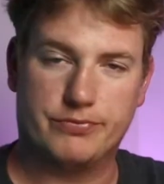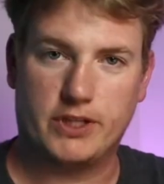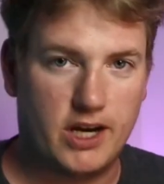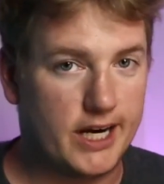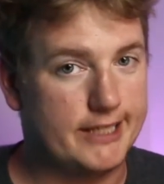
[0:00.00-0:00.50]

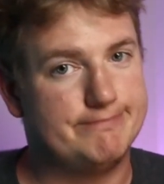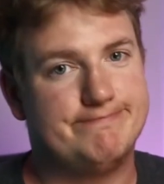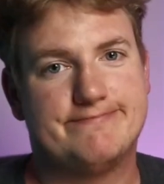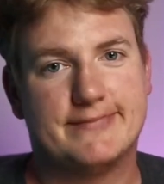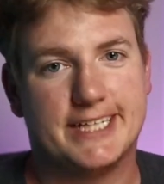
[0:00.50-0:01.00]
All right,
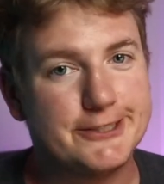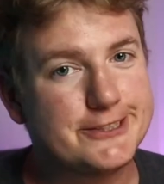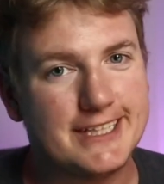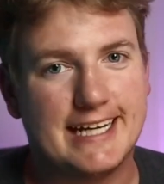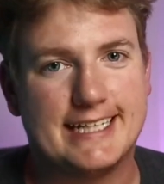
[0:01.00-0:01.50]
here's
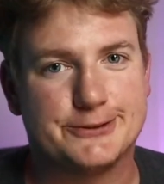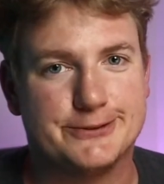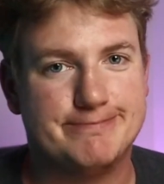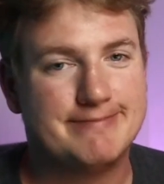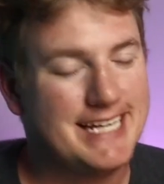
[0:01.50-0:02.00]
the last
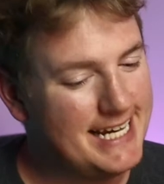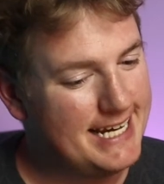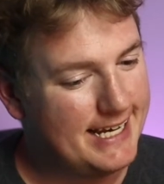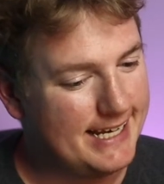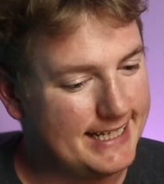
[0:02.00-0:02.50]
one.
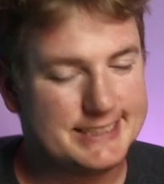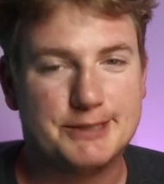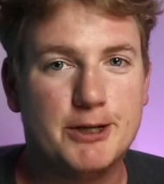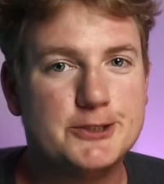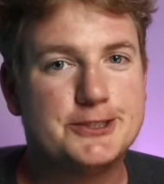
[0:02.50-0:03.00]
It's the
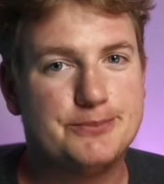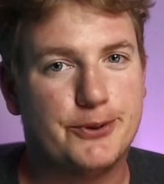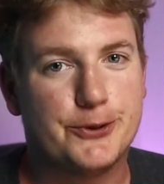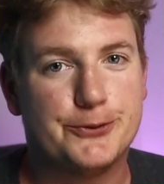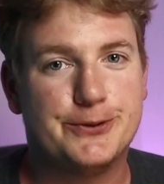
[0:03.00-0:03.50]
most
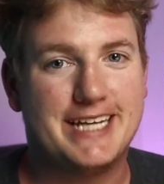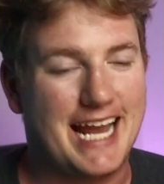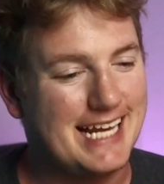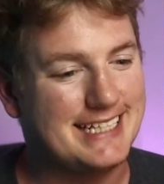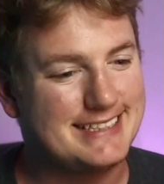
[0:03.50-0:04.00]
important one,
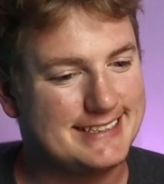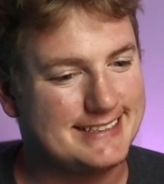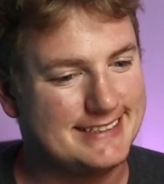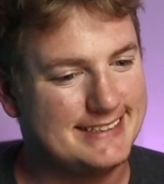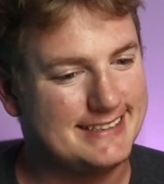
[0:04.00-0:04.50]
and it's
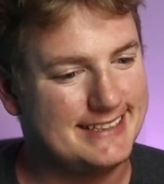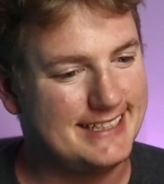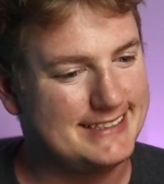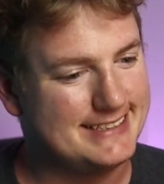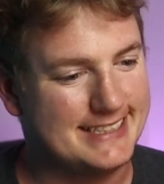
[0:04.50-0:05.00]

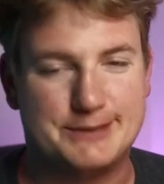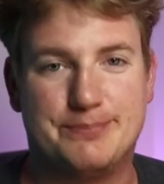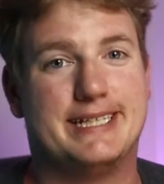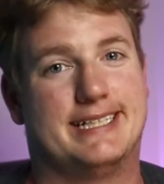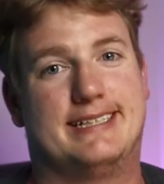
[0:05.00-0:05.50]

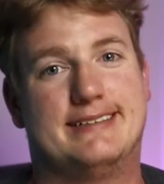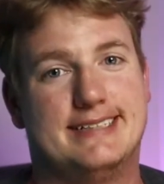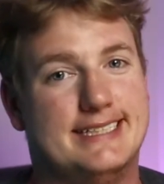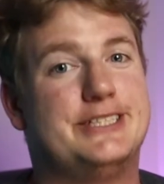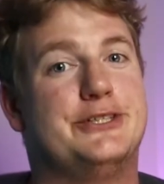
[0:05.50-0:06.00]
big.
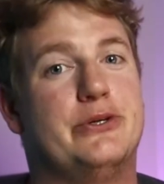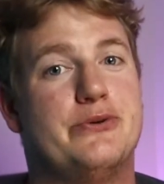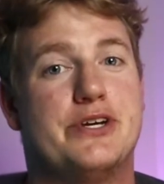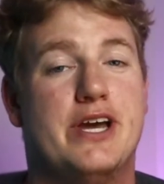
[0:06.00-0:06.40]
It's huge.